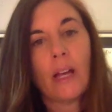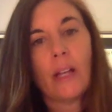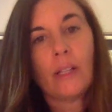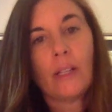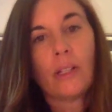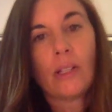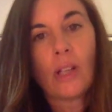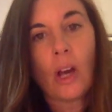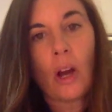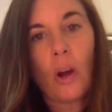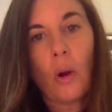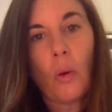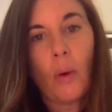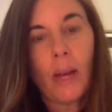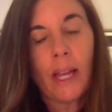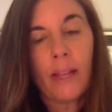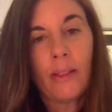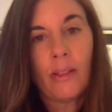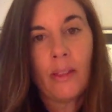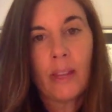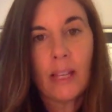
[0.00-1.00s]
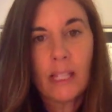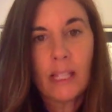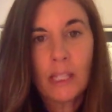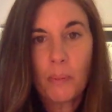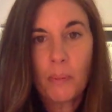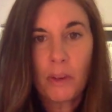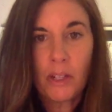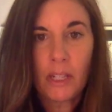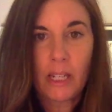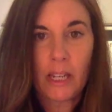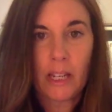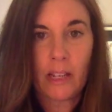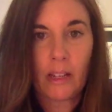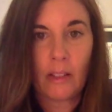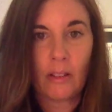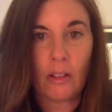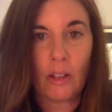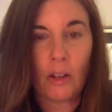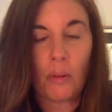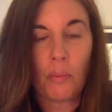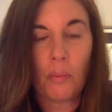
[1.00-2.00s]
So in this
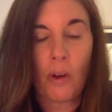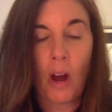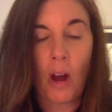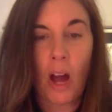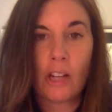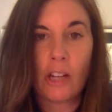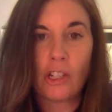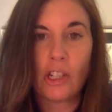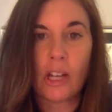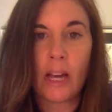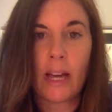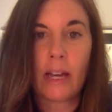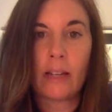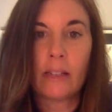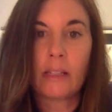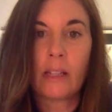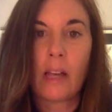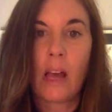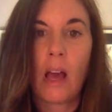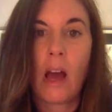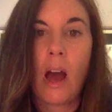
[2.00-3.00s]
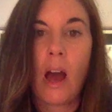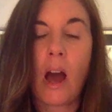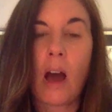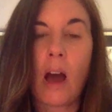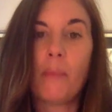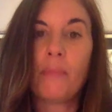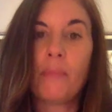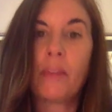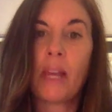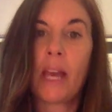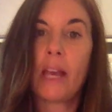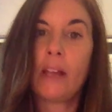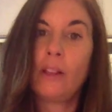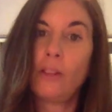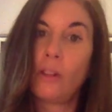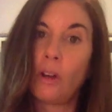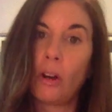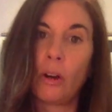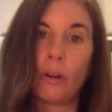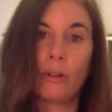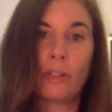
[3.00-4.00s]
particular project, um, they
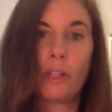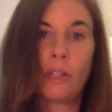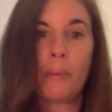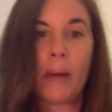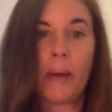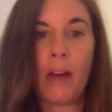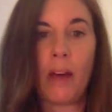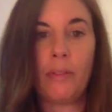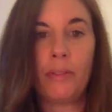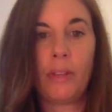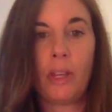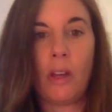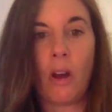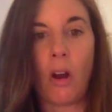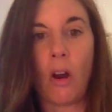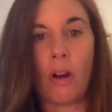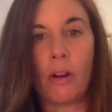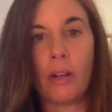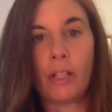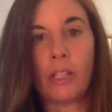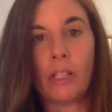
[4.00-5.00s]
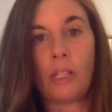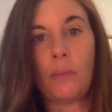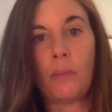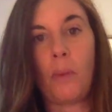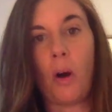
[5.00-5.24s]
learned about the artist